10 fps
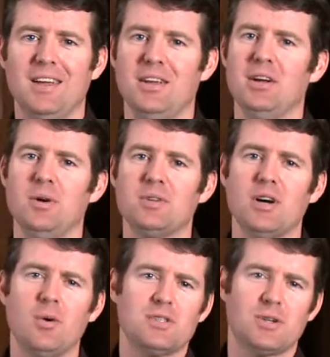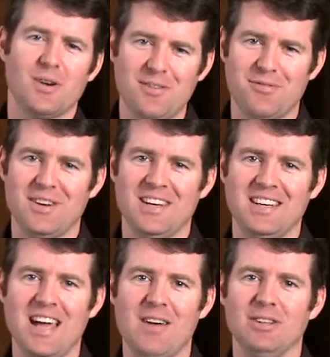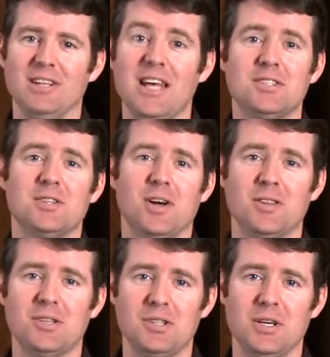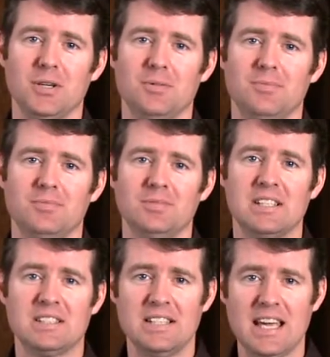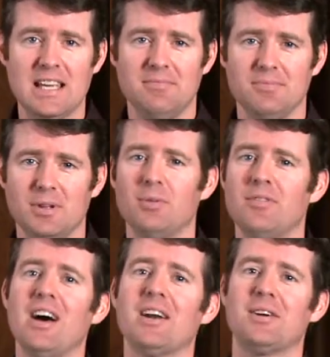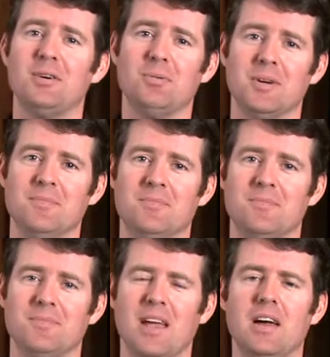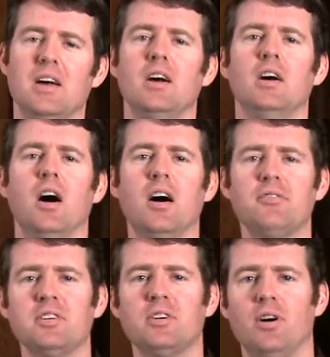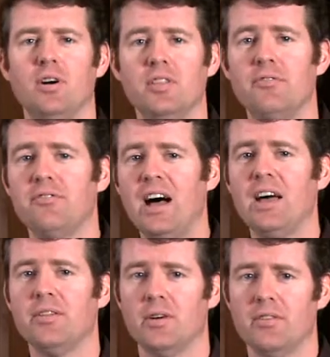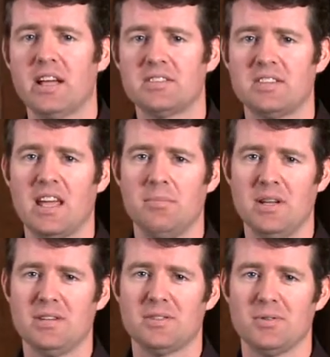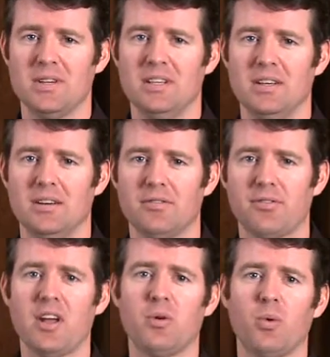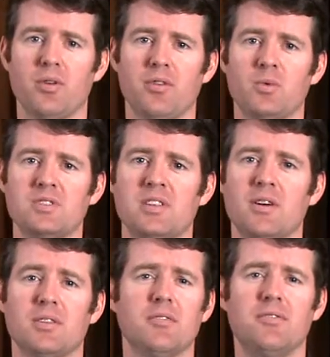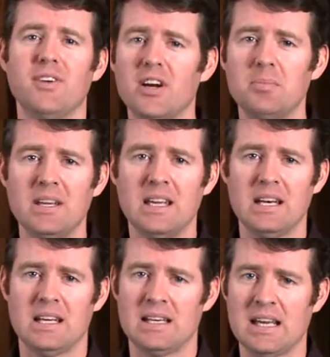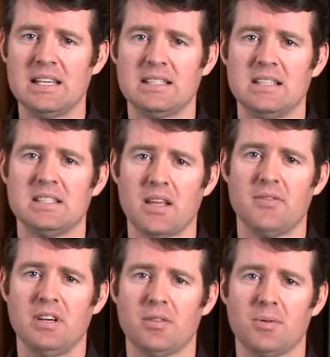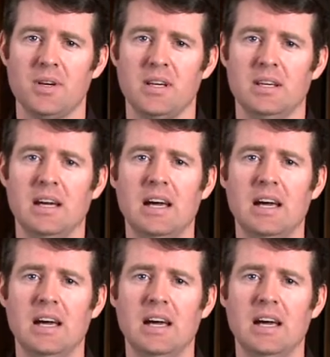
You know, it's always great fun to have a legend on the show, and today we've got a good one. Often called the father of ex-gay ministry, Frank Worthen was there at the very beginning in 1973,